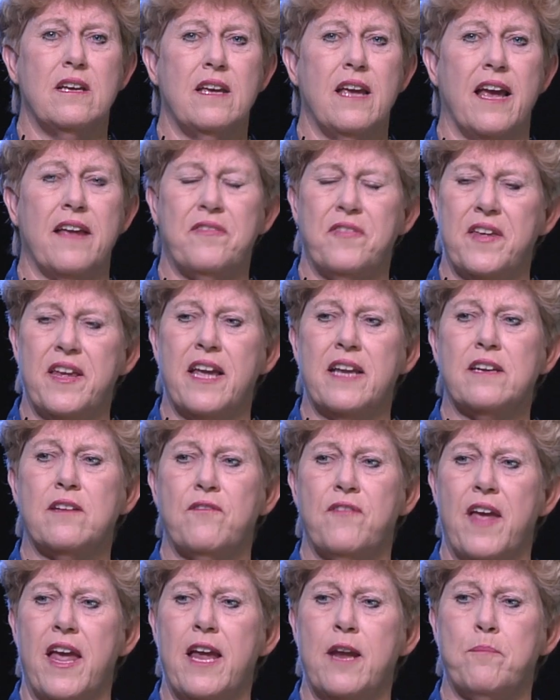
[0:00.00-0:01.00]
at the end
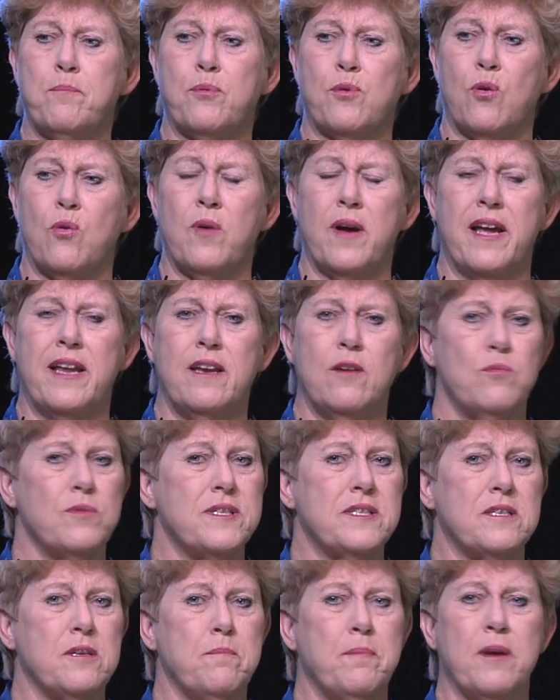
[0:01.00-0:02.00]
of April, and it
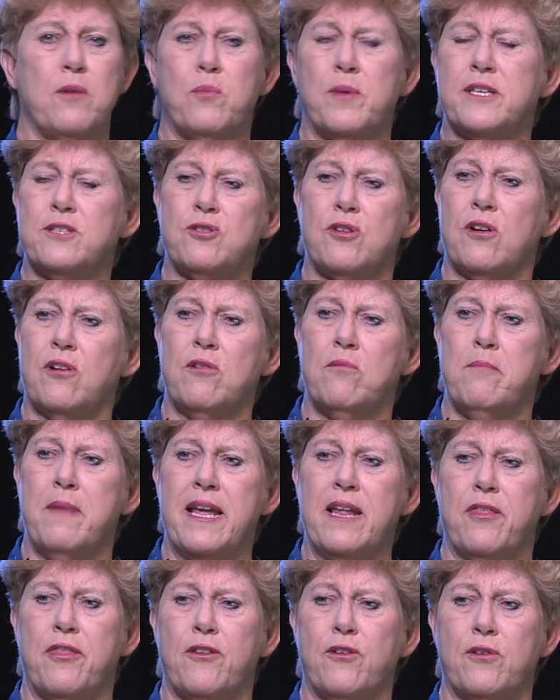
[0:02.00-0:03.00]
was to be returned
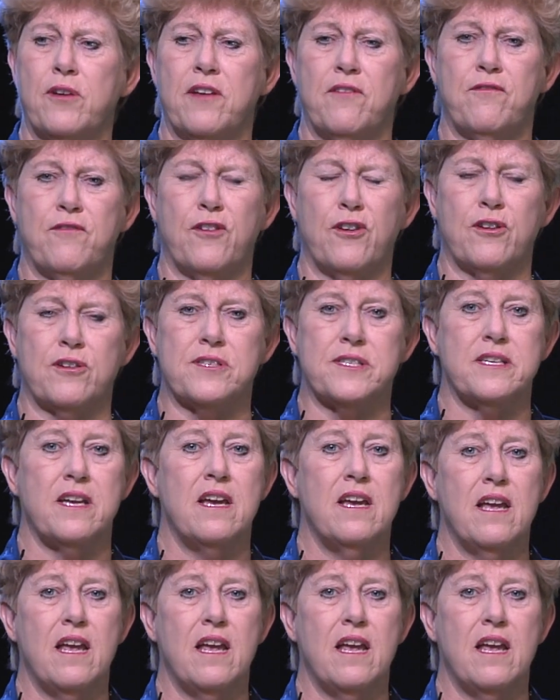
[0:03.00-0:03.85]
May 31st.